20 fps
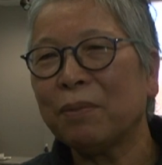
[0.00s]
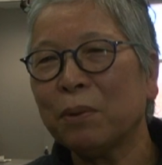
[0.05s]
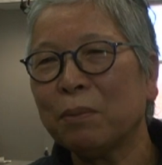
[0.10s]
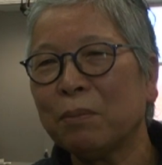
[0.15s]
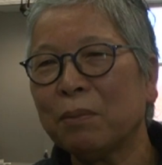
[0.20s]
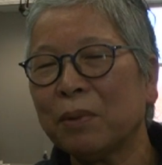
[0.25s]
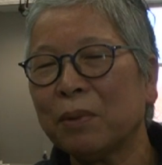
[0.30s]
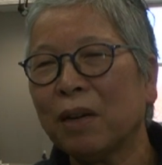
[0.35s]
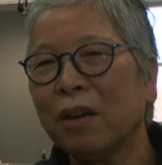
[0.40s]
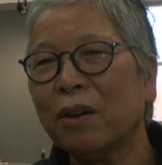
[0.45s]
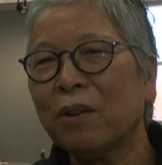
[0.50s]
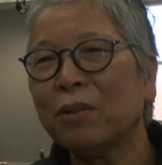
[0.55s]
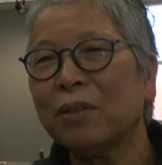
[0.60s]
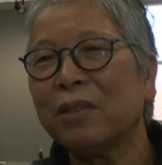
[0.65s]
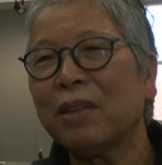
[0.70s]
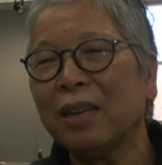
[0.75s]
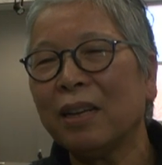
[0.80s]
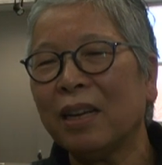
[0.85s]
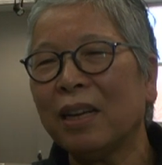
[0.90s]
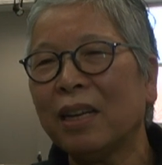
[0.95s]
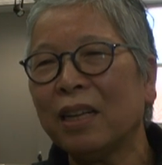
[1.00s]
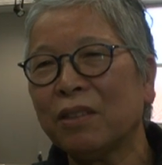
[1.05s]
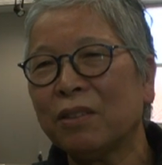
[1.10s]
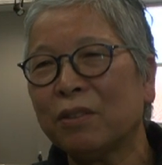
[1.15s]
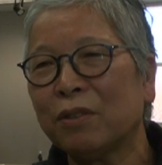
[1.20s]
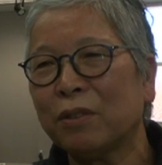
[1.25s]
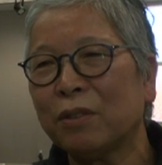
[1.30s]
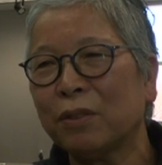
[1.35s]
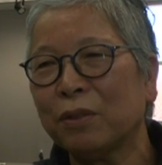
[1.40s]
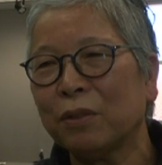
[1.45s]
form closely
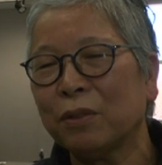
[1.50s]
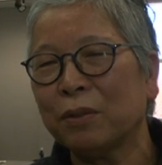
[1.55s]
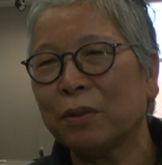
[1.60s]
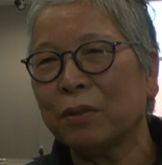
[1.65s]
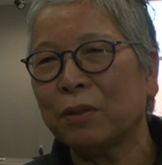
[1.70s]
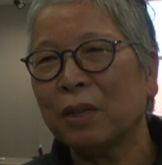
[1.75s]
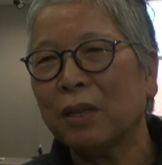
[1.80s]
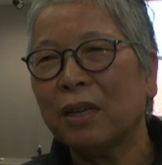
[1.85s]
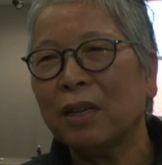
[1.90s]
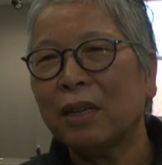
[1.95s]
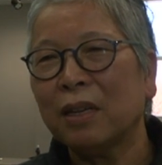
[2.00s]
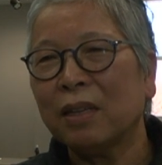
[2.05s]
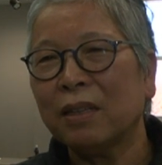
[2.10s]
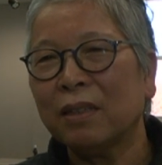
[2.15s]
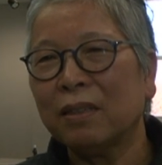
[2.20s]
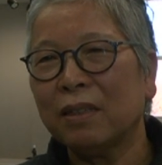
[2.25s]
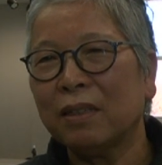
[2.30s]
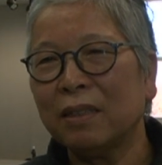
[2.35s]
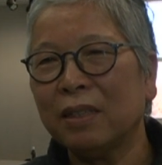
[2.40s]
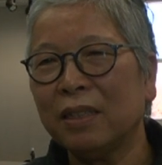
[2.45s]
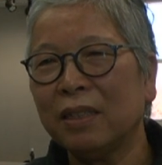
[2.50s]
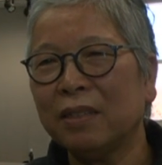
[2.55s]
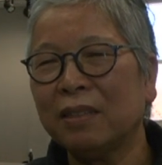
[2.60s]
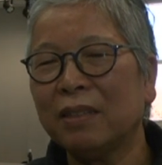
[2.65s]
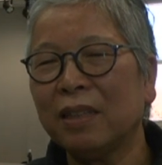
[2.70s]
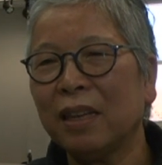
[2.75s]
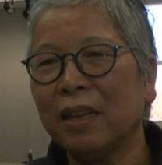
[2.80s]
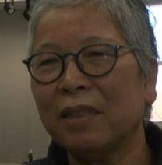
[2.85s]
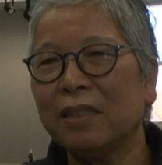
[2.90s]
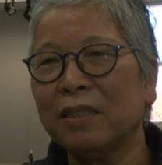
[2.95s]
linked to the
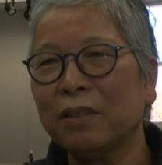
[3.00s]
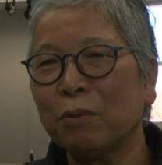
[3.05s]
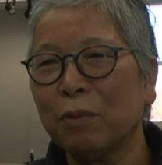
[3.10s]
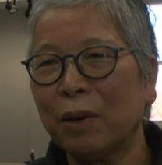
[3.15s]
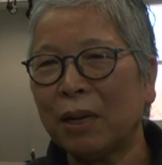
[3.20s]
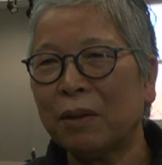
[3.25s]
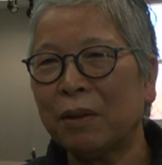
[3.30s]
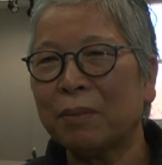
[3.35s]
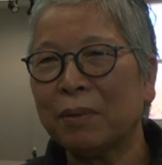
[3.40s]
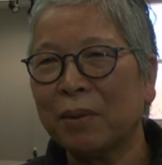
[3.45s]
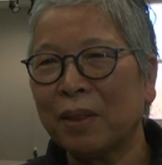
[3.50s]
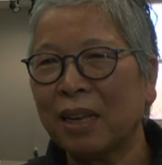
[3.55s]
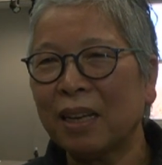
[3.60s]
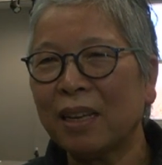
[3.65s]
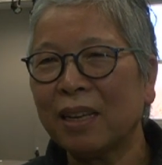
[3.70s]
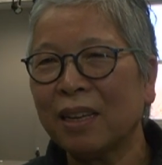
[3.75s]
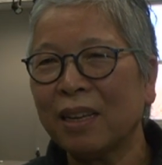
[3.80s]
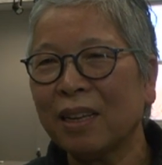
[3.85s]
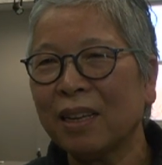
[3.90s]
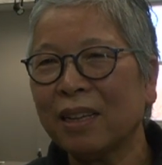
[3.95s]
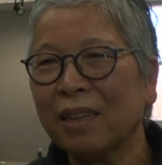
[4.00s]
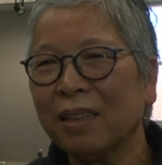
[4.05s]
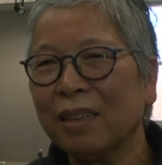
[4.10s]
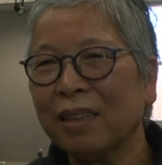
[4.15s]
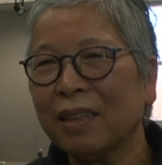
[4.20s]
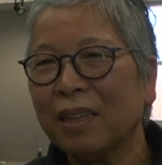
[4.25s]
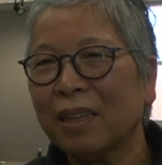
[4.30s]
East Asian way of thinking.